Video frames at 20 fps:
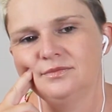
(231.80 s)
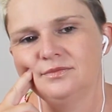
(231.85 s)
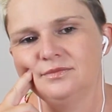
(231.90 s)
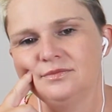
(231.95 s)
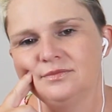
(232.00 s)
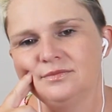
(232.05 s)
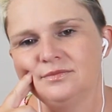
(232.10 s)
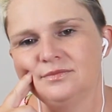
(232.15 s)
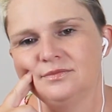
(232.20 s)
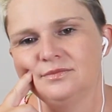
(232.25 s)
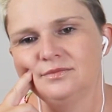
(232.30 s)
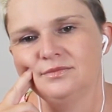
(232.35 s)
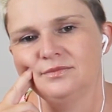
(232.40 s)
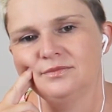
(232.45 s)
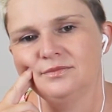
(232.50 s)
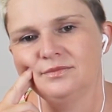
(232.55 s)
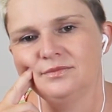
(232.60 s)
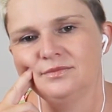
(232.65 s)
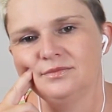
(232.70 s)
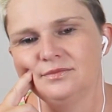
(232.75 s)

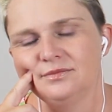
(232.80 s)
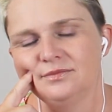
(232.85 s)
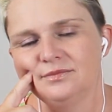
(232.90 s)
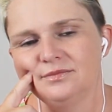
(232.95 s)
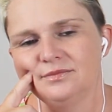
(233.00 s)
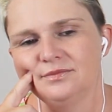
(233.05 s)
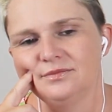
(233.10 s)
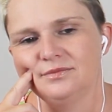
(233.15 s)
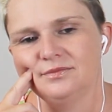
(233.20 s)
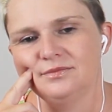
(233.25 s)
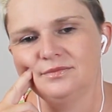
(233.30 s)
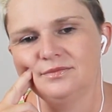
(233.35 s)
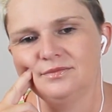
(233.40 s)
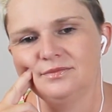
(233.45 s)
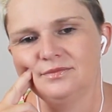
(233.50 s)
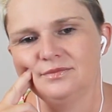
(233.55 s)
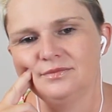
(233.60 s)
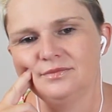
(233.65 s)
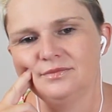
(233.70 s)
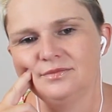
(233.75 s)

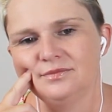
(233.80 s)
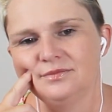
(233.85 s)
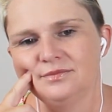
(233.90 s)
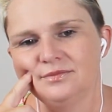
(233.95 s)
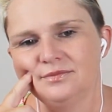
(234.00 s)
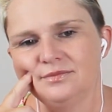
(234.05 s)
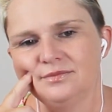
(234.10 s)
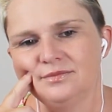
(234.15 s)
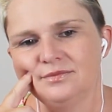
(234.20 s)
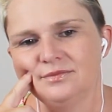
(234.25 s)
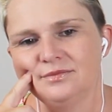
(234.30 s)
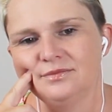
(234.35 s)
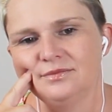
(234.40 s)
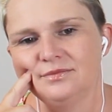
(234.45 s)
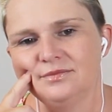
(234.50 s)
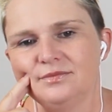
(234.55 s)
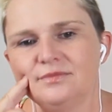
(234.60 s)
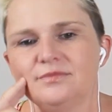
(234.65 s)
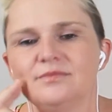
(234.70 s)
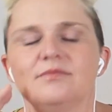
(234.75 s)

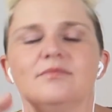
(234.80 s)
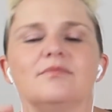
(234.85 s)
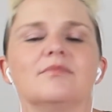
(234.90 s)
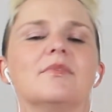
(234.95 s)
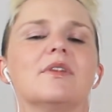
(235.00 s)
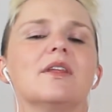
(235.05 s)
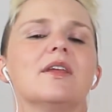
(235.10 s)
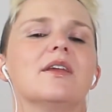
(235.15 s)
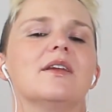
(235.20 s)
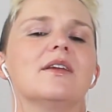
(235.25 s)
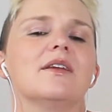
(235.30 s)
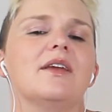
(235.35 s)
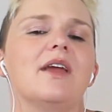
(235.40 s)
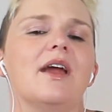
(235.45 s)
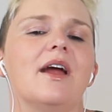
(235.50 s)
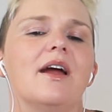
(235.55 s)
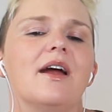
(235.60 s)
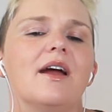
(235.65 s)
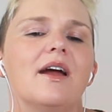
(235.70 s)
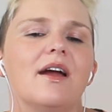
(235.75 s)

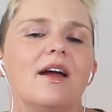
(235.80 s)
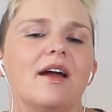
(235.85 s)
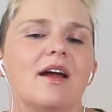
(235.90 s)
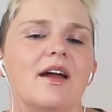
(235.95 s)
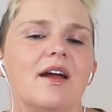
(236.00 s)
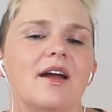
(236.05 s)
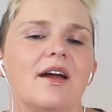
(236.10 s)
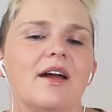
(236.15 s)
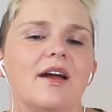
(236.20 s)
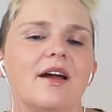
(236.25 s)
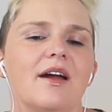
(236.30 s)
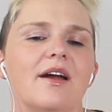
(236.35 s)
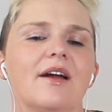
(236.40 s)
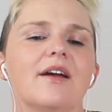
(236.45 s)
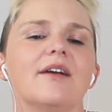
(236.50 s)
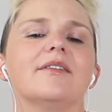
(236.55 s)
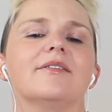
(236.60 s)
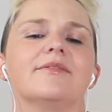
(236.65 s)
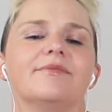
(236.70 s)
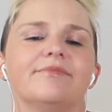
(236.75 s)
This person isn't speaking.